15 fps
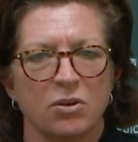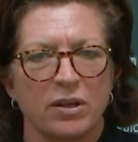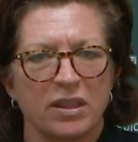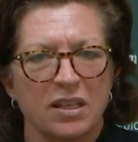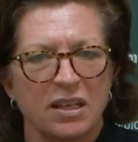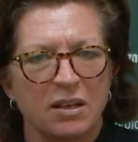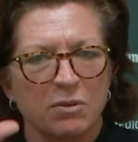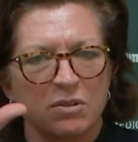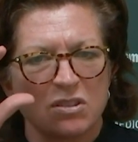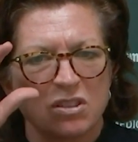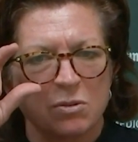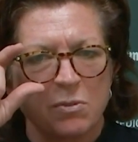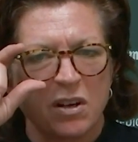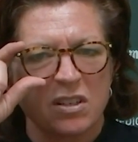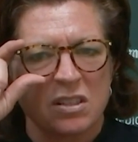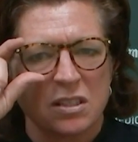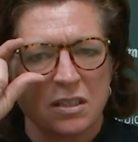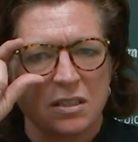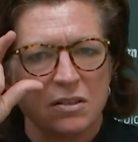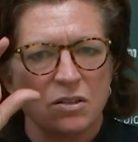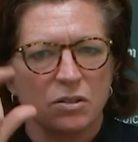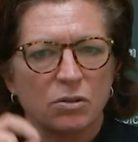So I think it was the smartest
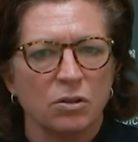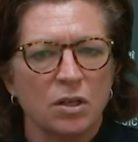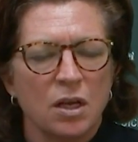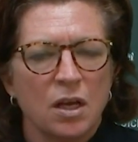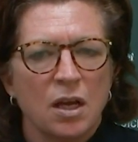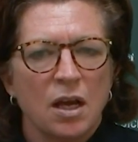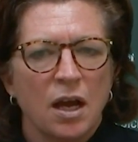thing to do.